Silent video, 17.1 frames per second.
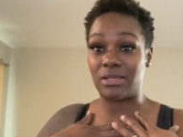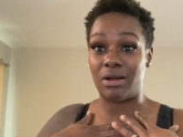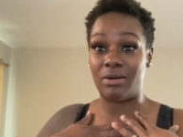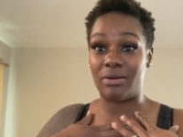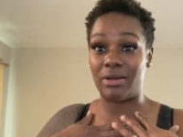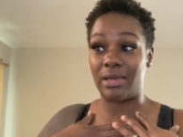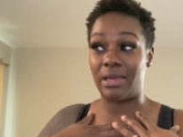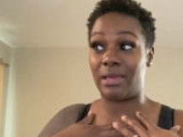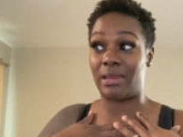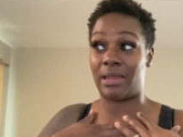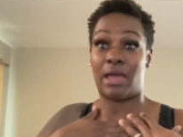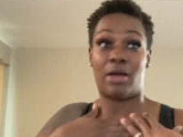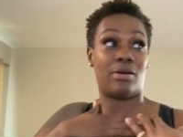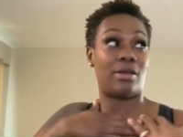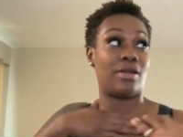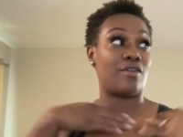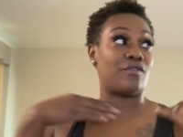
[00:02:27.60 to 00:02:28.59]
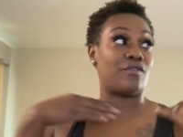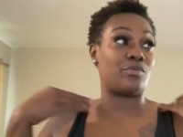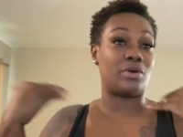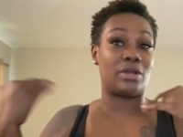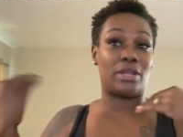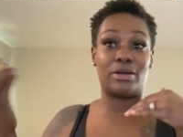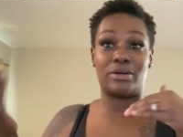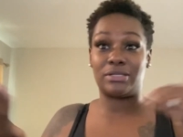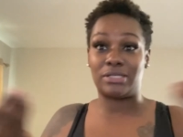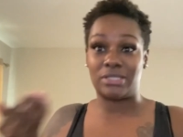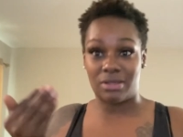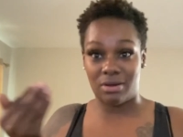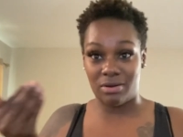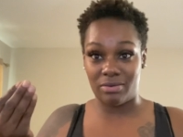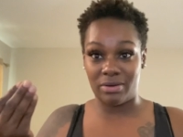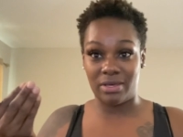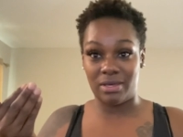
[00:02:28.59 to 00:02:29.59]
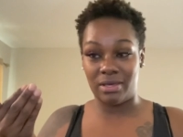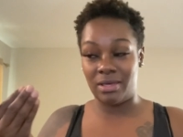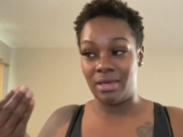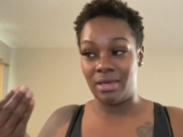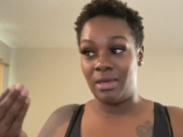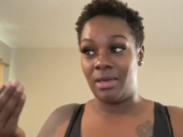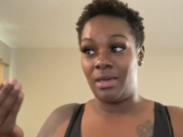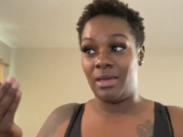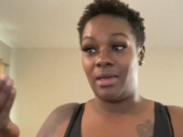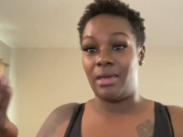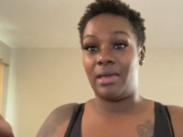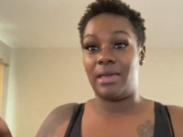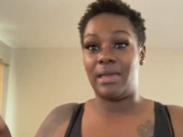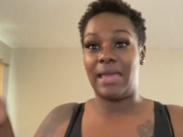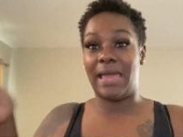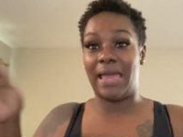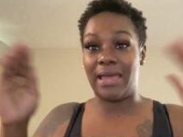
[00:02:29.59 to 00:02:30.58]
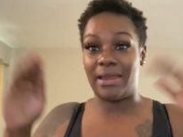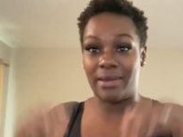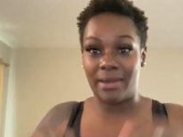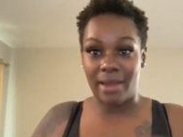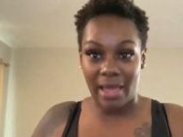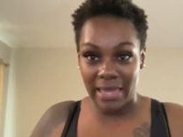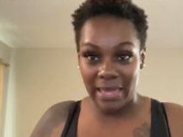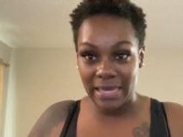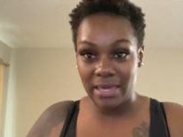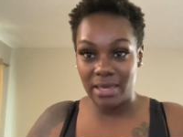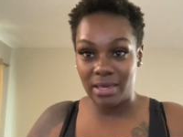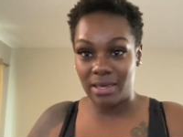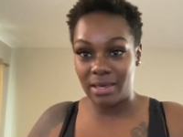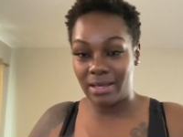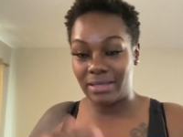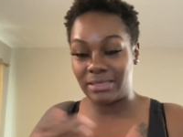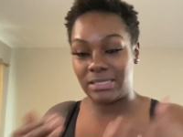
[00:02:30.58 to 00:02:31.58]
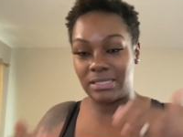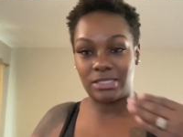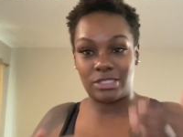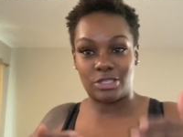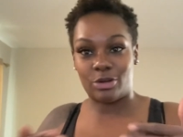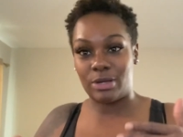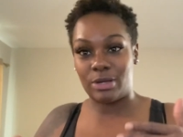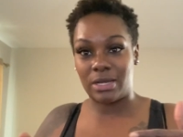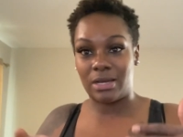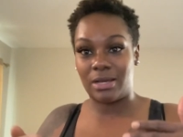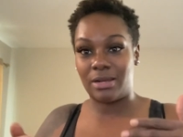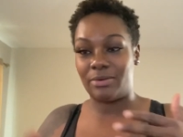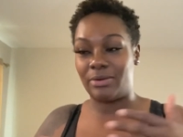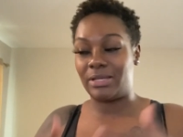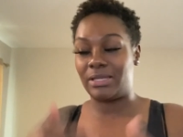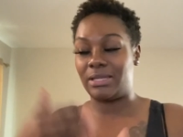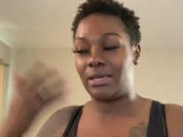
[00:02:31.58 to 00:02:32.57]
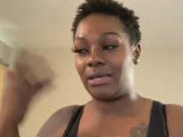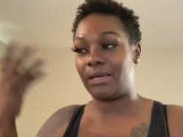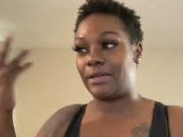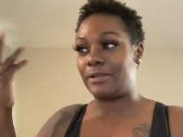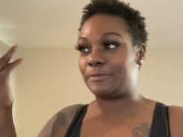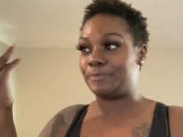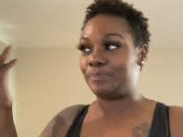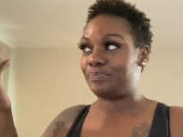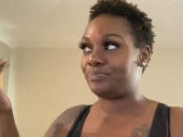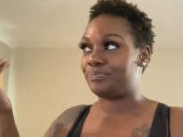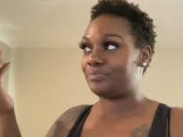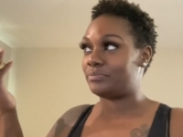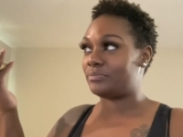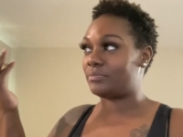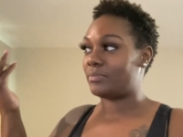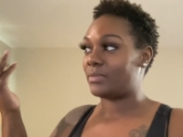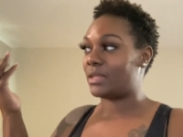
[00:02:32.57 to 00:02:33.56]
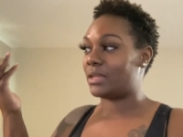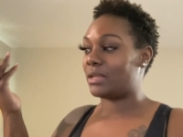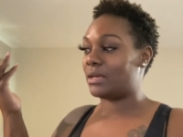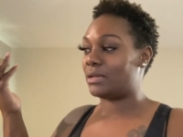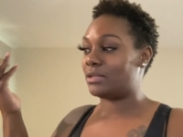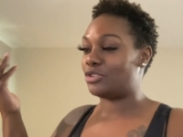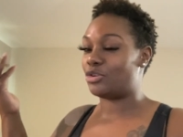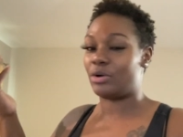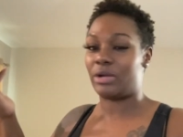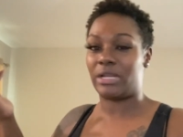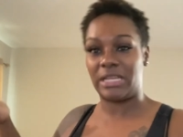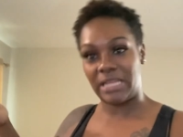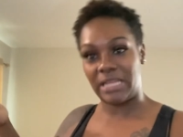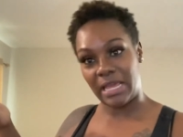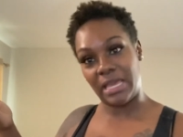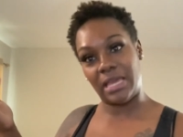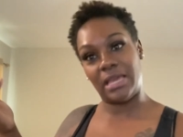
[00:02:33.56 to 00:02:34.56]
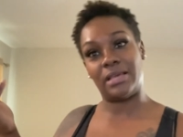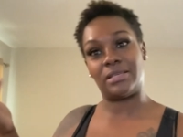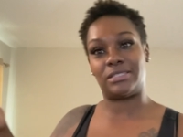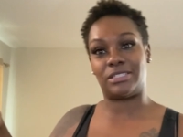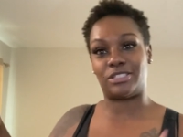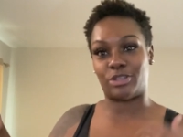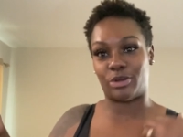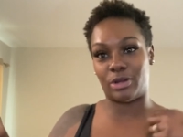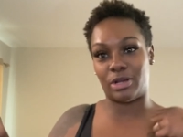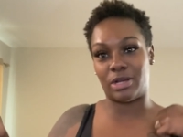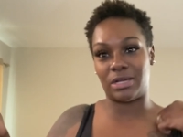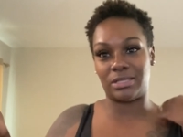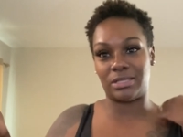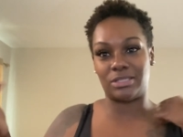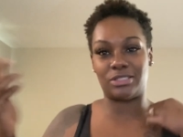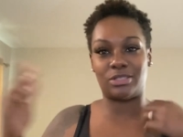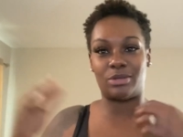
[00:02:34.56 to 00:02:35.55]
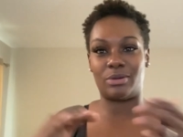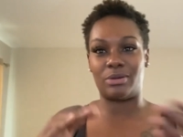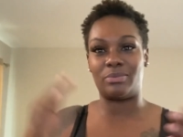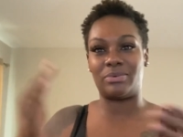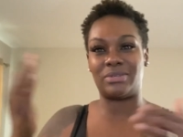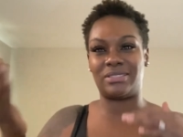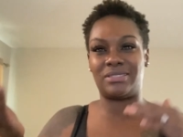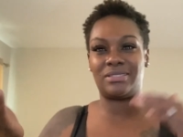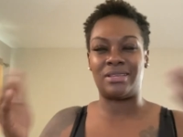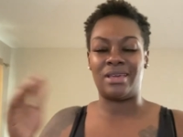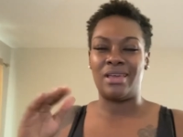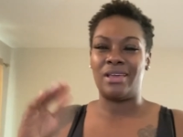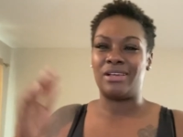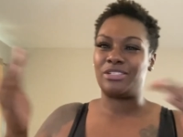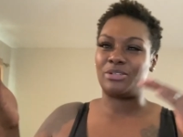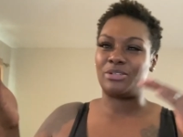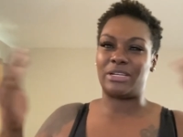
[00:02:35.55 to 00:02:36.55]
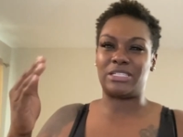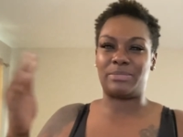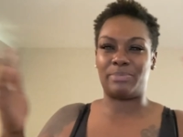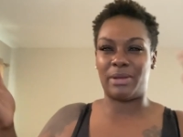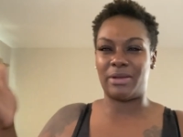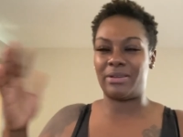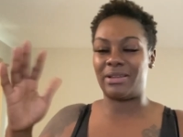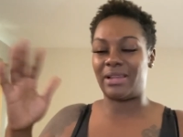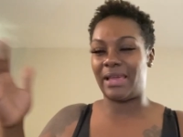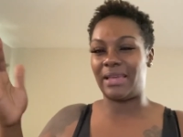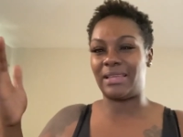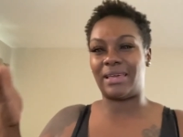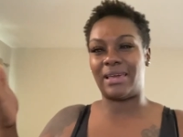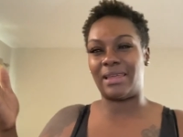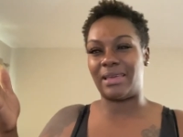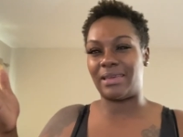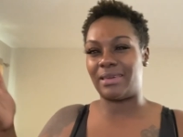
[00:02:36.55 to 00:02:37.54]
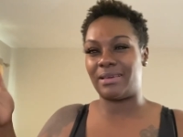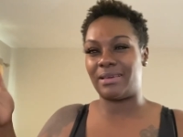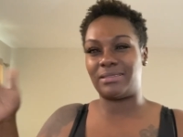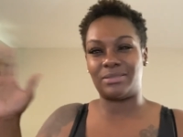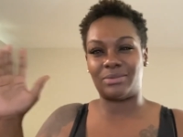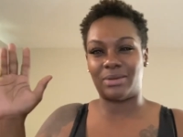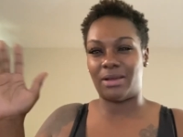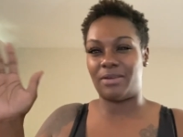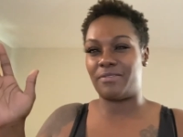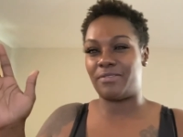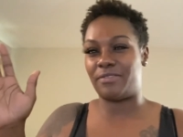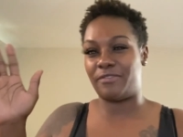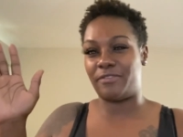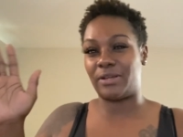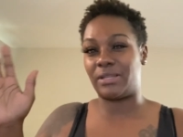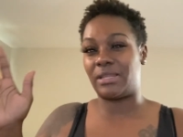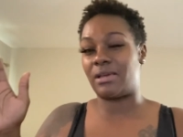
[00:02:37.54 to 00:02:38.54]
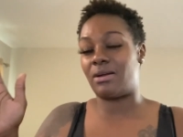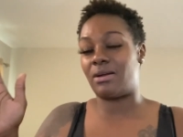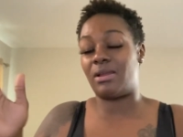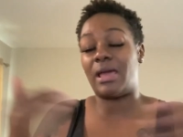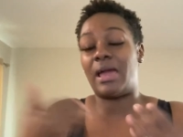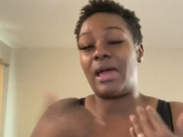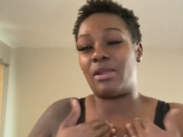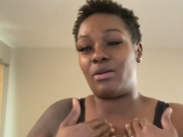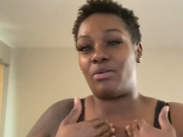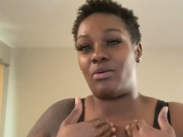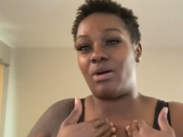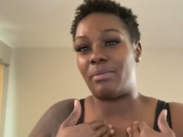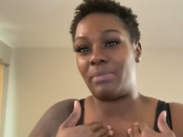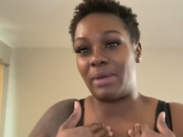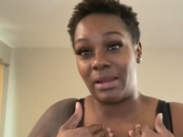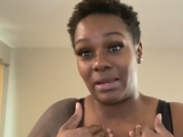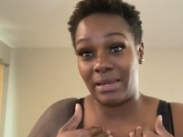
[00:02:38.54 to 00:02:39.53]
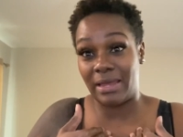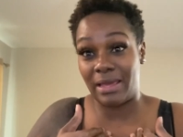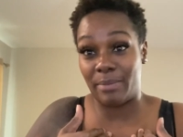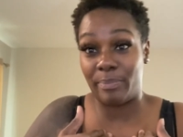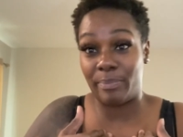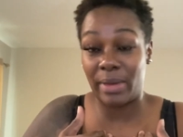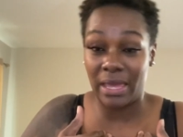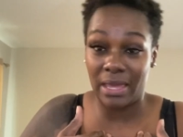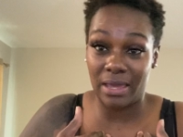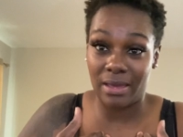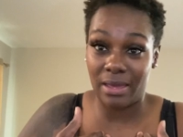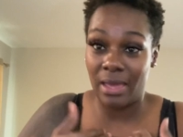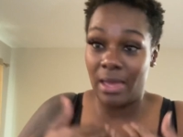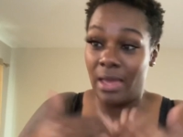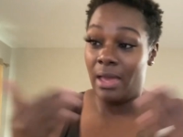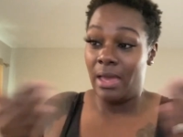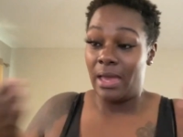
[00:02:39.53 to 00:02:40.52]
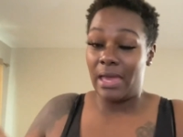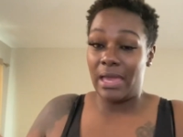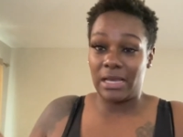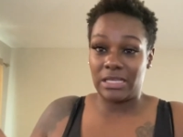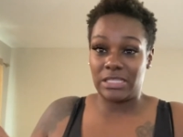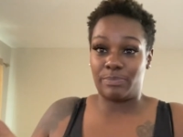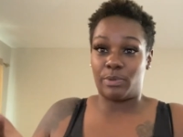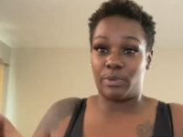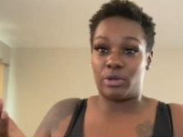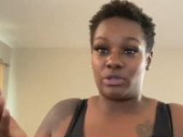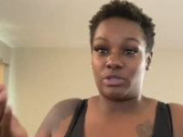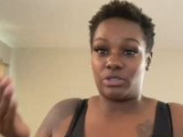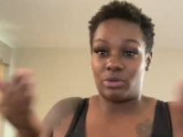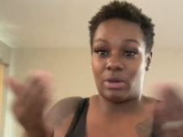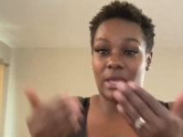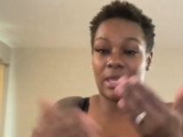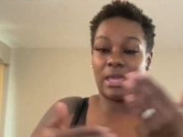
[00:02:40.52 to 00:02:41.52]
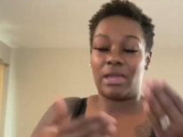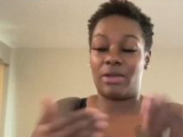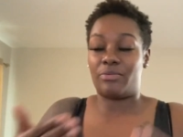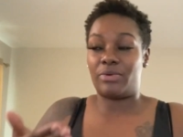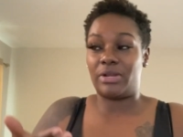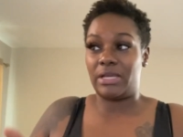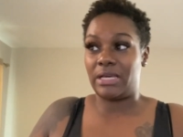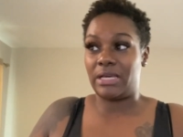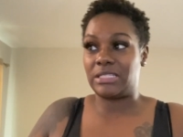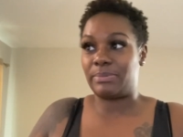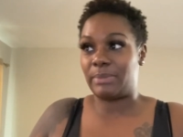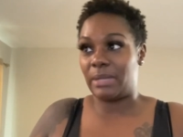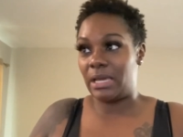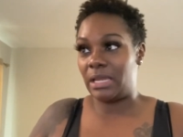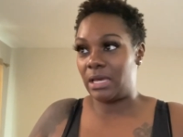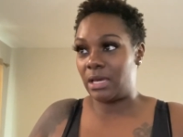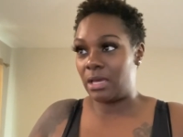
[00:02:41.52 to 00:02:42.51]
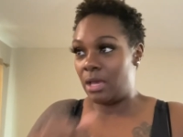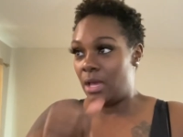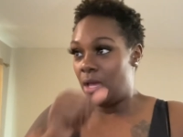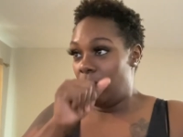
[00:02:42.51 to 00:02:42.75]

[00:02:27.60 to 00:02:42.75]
it and how everyone else saw it at night, it's a certain color, and then during the day it's a certain color, so it was transparent like that, I guess. So however the fuck they call it, I don't know. I'm not a damn paint expert, so I can't really explain it.